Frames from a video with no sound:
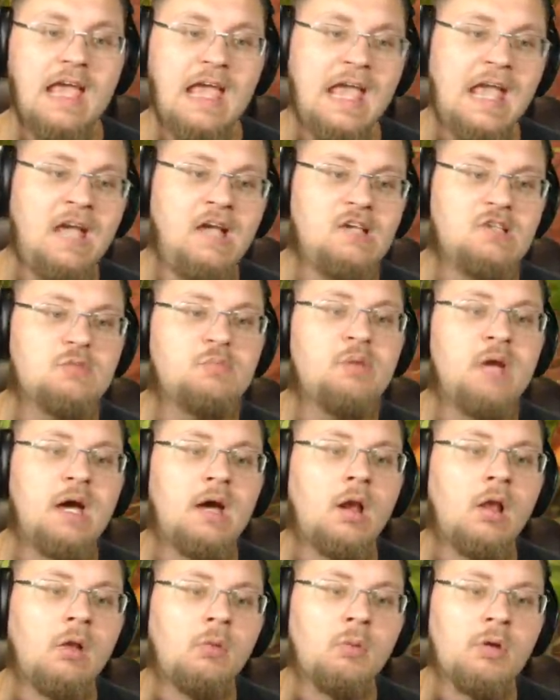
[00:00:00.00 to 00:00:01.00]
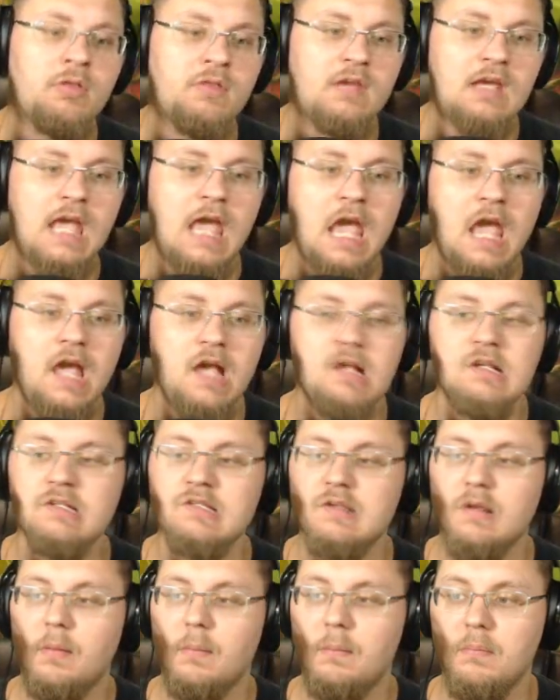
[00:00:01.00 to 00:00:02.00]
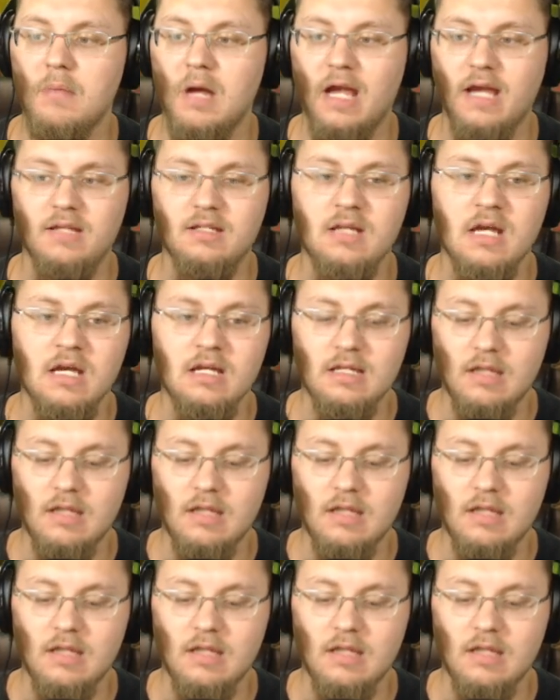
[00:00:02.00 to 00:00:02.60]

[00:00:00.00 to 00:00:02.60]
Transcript: Haze battle with the Haze Might.